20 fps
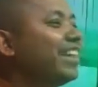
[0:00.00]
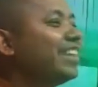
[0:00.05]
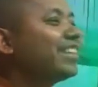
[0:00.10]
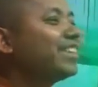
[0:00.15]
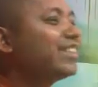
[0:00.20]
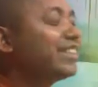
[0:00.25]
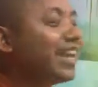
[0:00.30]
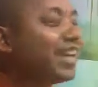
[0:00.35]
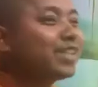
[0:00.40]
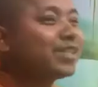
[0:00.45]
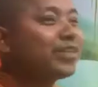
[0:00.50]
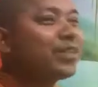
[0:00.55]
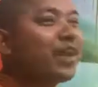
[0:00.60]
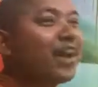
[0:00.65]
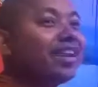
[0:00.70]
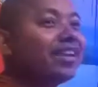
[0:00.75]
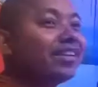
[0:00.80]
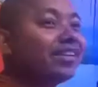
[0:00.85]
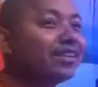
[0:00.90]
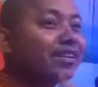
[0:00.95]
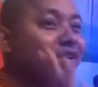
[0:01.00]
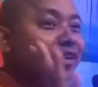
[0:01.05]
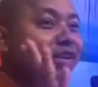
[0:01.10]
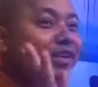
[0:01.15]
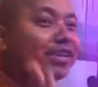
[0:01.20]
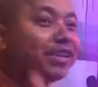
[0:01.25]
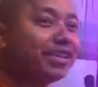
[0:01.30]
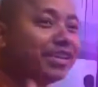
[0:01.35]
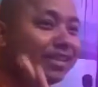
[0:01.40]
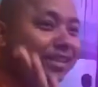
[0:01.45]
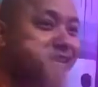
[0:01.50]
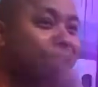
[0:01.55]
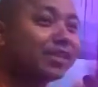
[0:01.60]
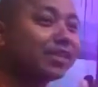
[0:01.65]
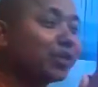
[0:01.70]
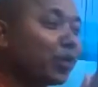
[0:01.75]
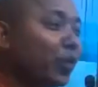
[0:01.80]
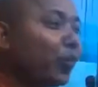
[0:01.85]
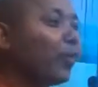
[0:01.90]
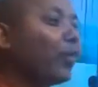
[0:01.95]
So that's why this is
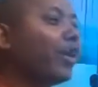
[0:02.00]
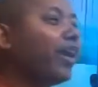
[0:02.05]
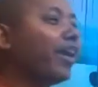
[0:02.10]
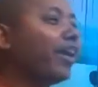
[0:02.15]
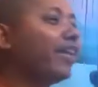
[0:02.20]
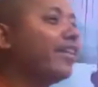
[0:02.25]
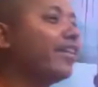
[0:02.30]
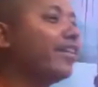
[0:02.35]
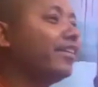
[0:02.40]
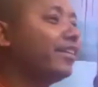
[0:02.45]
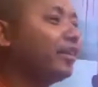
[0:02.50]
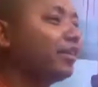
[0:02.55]
the way,